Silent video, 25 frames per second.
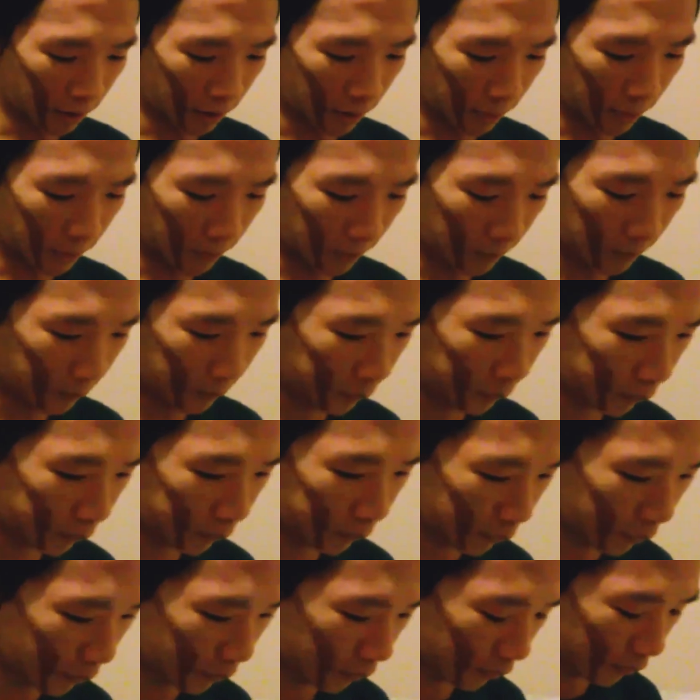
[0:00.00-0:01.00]

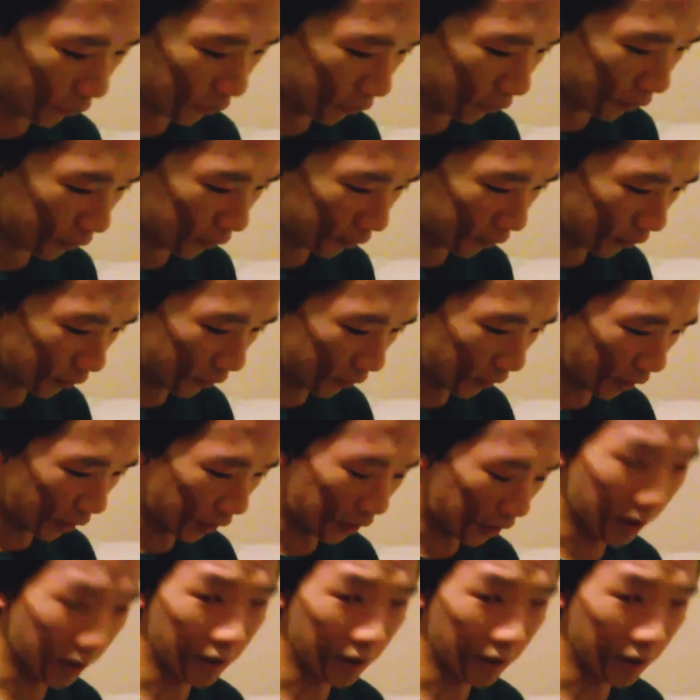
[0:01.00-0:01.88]
I